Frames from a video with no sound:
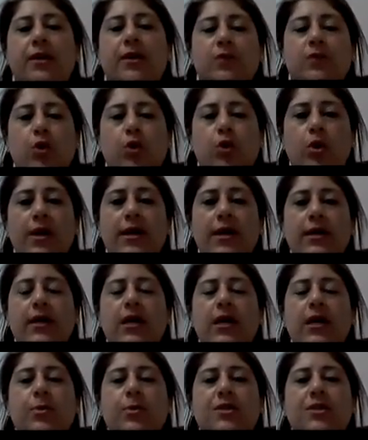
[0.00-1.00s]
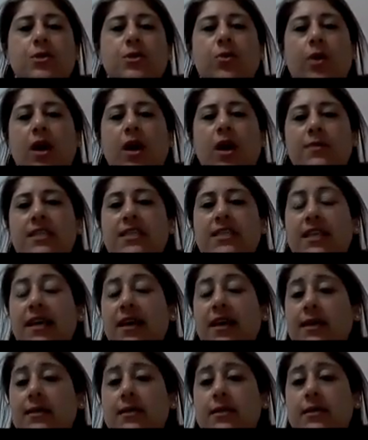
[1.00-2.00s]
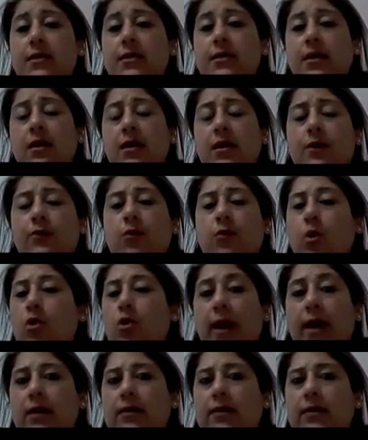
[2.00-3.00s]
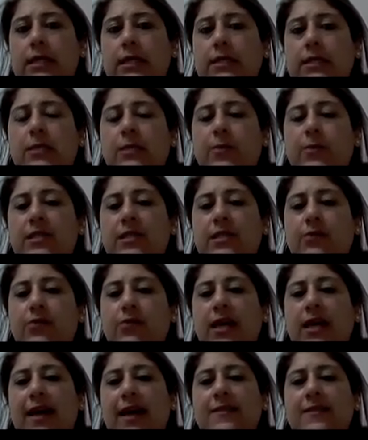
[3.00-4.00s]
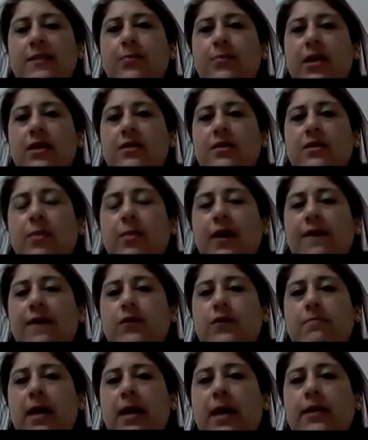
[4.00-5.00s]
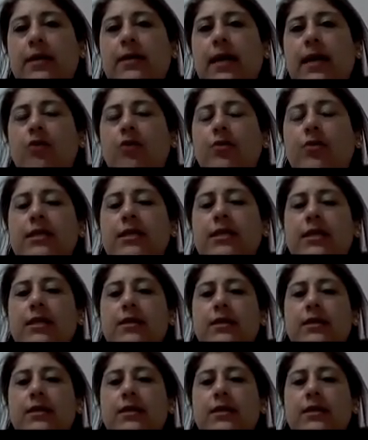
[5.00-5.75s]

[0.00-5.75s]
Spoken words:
of your prescribed text, foregrounding a specific aspect about the main character.